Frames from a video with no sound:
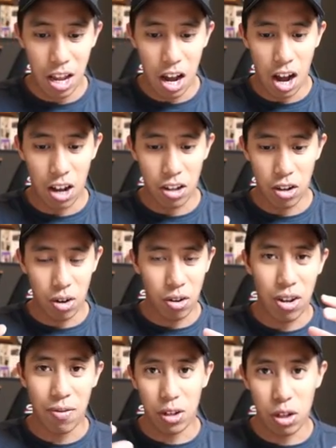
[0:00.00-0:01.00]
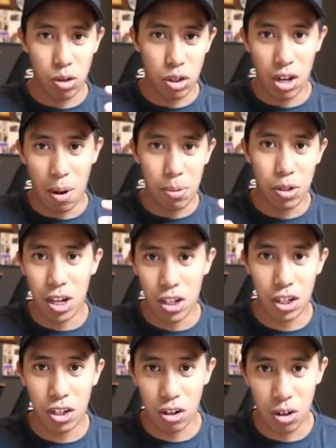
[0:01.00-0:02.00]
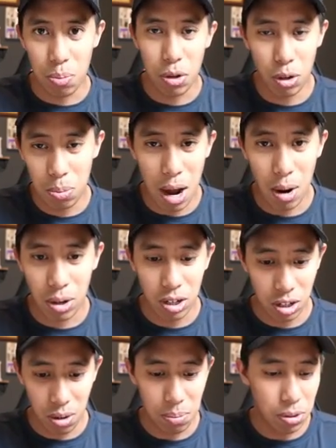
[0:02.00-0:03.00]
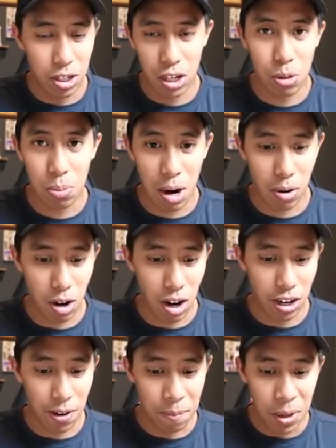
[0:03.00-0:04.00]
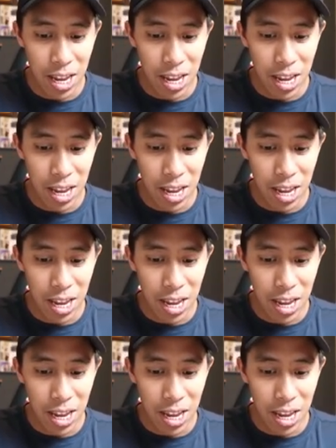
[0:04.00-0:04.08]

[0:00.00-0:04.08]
Uh, you know you have to use computation, your computer power, computation power on it.